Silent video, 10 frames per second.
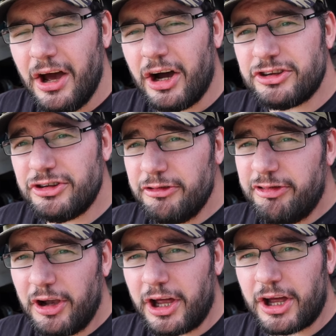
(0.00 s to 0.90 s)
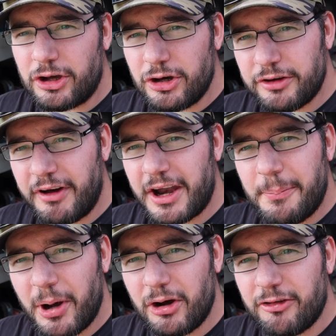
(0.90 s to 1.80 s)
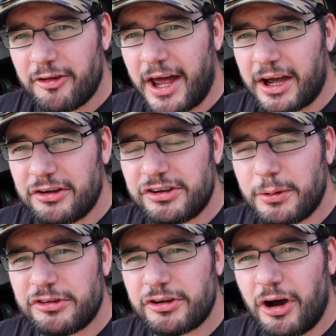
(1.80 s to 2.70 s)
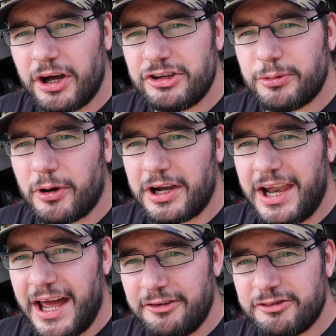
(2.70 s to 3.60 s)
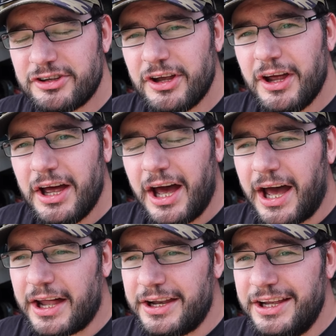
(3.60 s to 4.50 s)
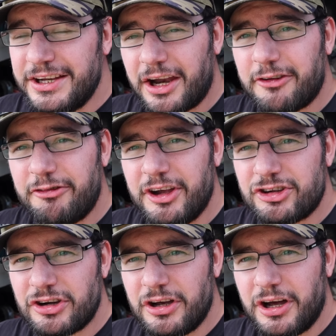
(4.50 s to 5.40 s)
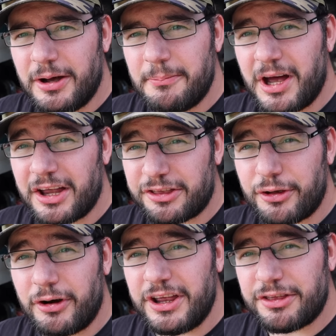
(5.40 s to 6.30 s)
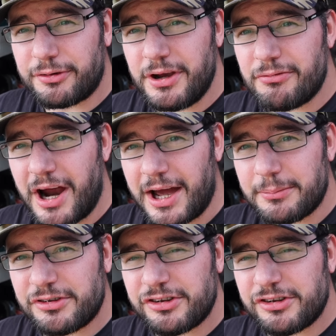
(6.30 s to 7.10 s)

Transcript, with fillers: I do feel like I could have had a bite off of that because there was a guy to our left and he'd had a fish um, at 33 wraps.